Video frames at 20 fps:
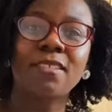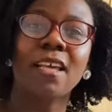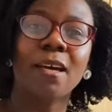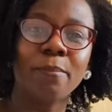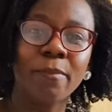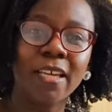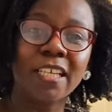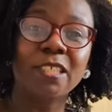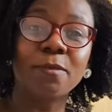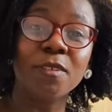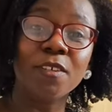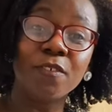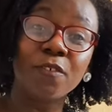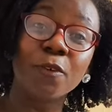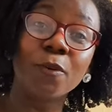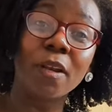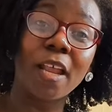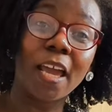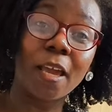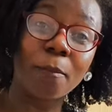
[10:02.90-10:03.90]
that makes me
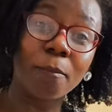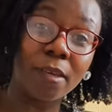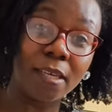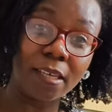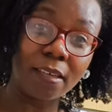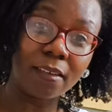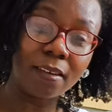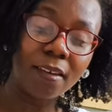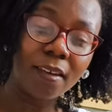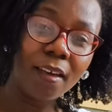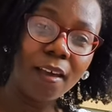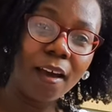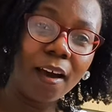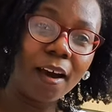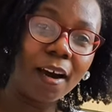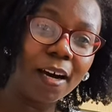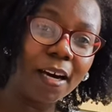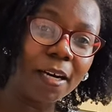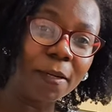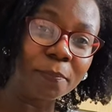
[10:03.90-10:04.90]
feel like me.
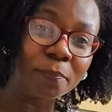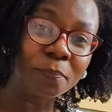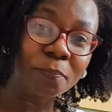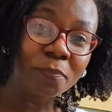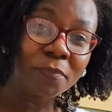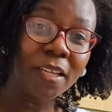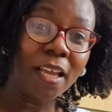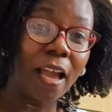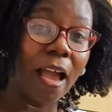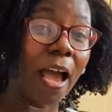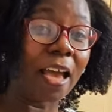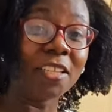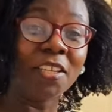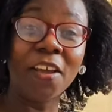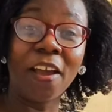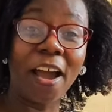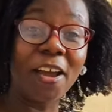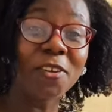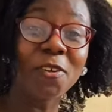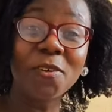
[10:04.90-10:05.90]

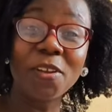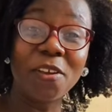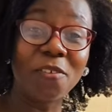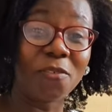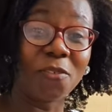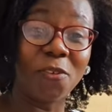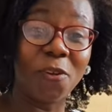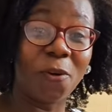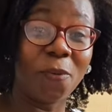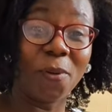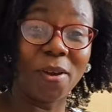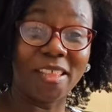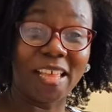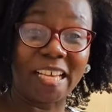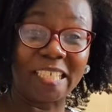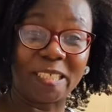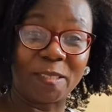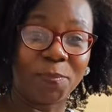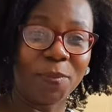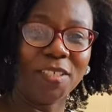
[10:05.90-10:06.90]
I don't even know where
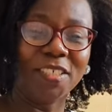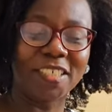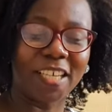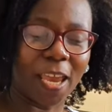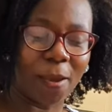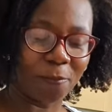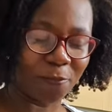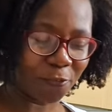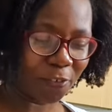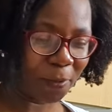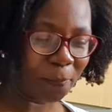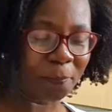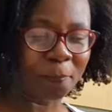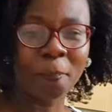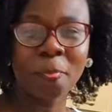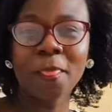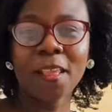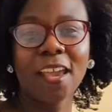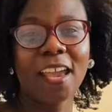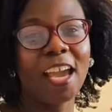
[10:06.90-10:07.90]
that speech came from.
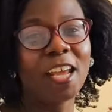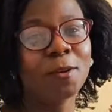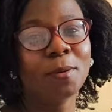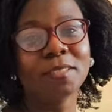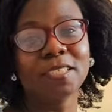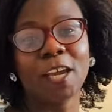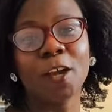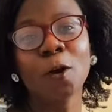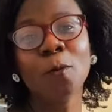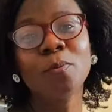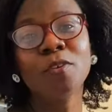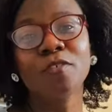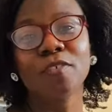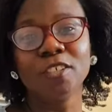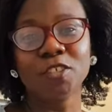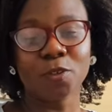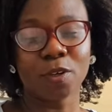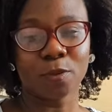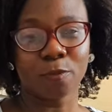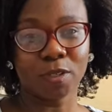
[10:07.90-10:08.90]
Anyways, I hope you've
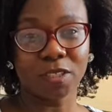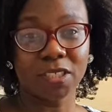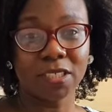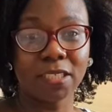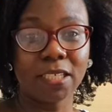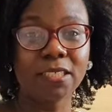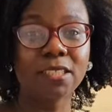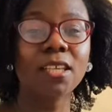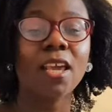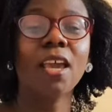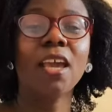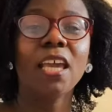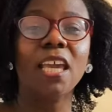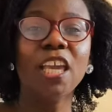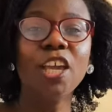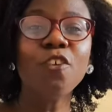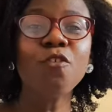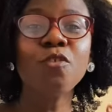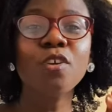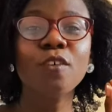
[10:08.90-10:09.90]
enjoyed watching this.
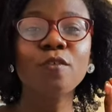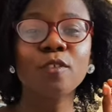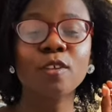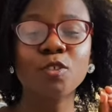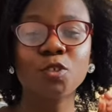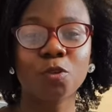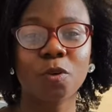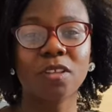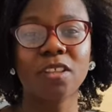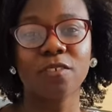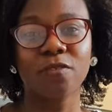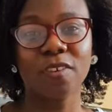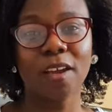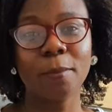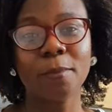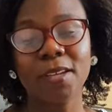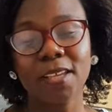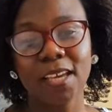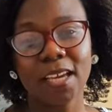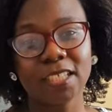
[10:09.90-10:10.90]
If you have not joined the
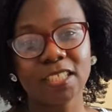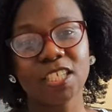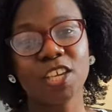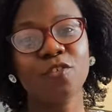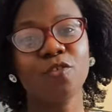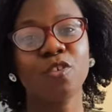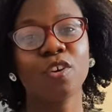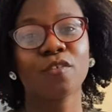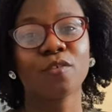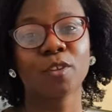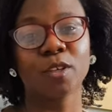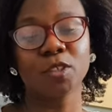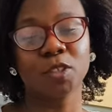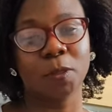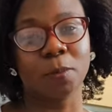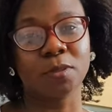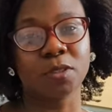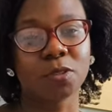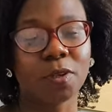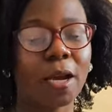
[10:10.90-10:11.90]
family yet, if you have not
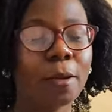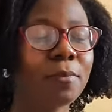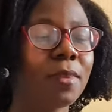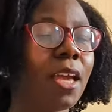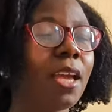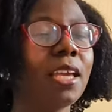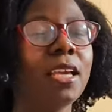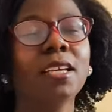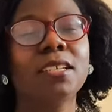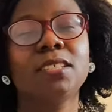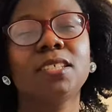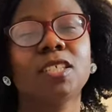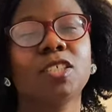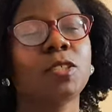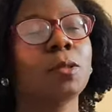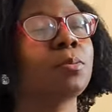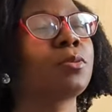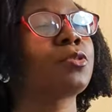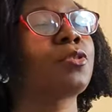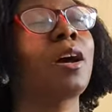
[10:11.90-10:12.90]
subscribed, there is the
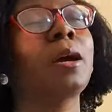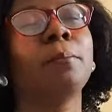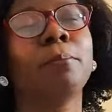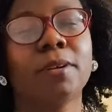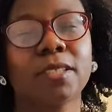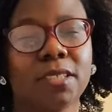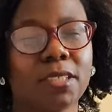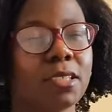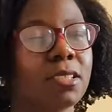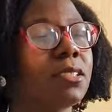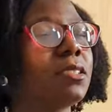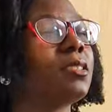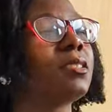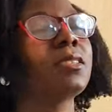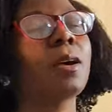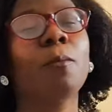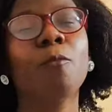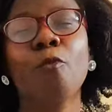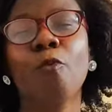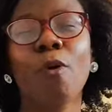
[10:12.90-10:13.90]
subscribe button
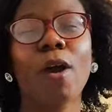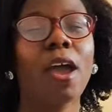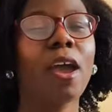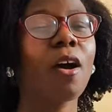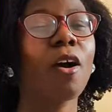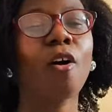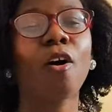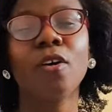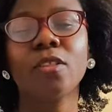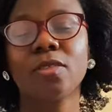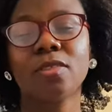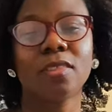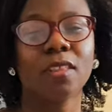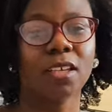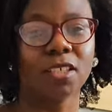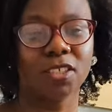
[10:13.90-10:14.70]
somewhere on the